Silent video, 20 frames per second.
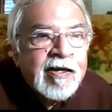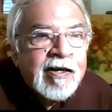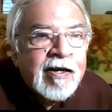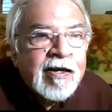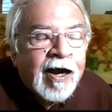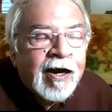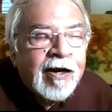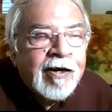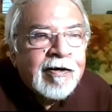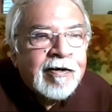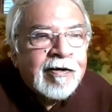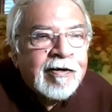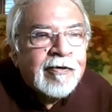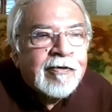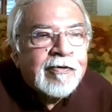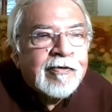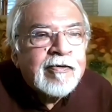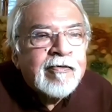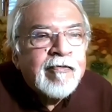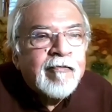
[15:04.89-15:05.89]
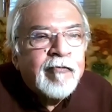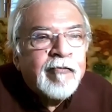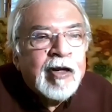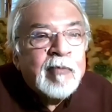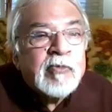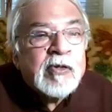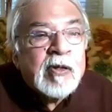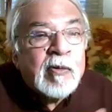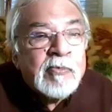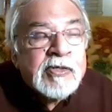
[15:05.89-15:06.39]
And, you know, film
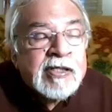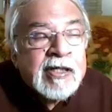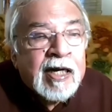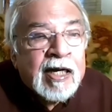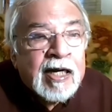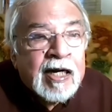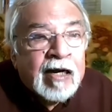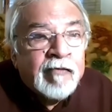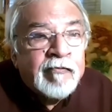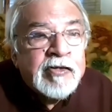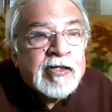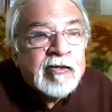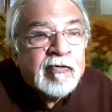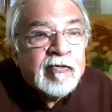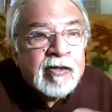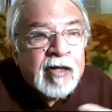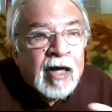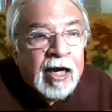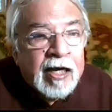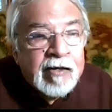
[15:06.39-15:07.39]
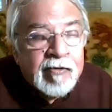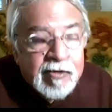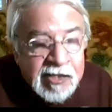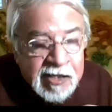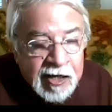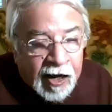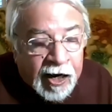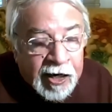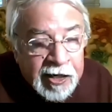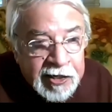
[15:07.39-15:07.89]
Samskara, which I was the
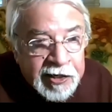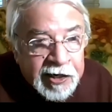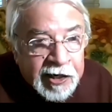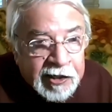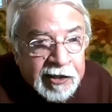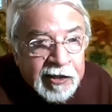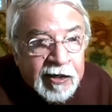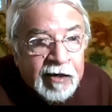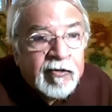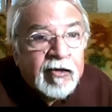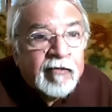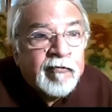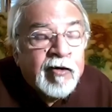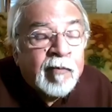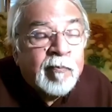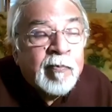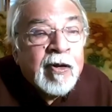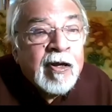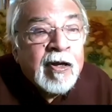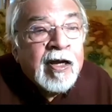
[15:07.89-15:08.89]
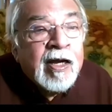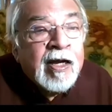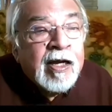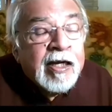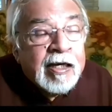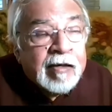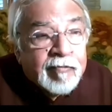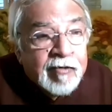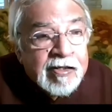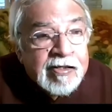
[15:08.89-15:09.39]
art director of the film.
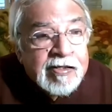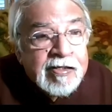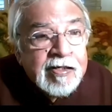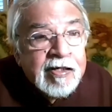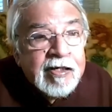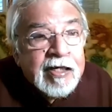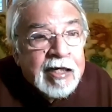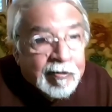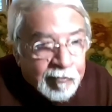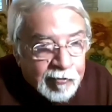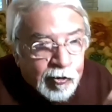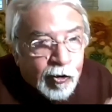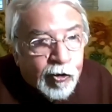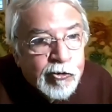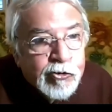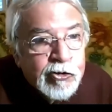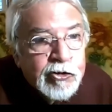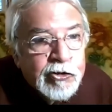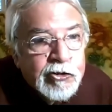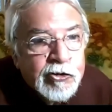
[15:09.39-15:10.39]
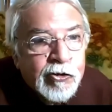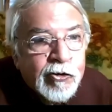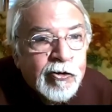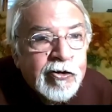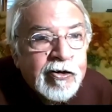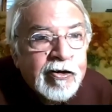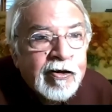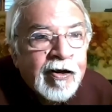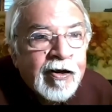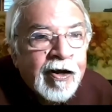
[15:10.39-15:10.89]
It was also shown.
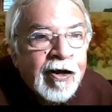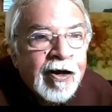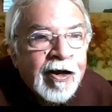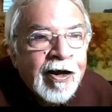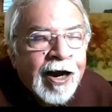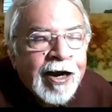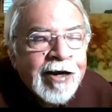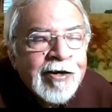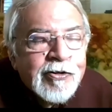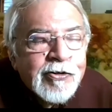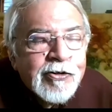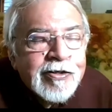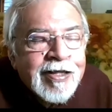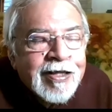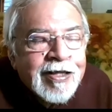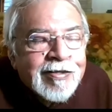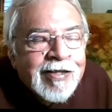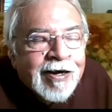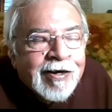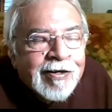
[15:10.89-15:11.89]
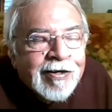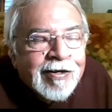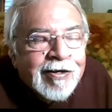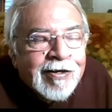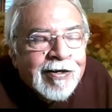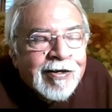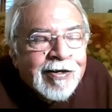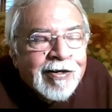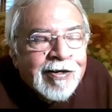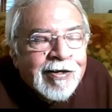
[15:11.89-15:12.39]
And so there are
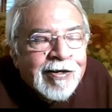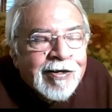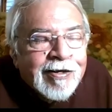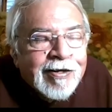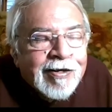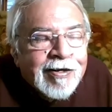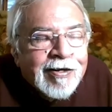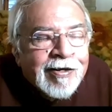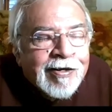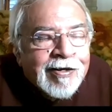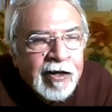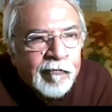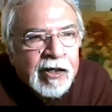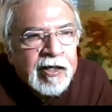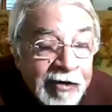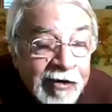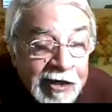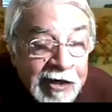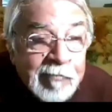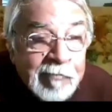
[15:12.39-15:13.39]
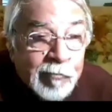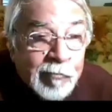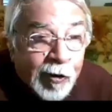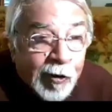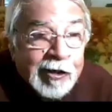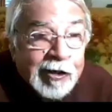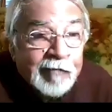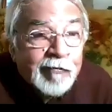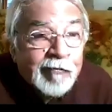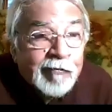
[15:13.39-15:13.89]
so, you know, it's very
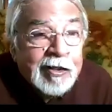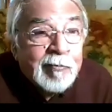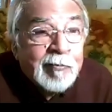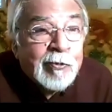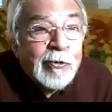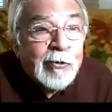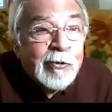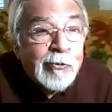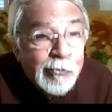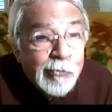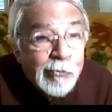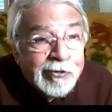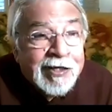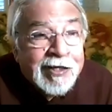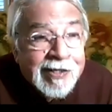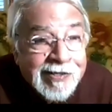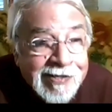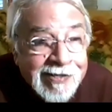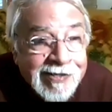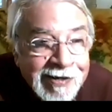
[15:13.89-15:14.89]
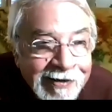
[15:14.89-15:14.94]
important for them to do things.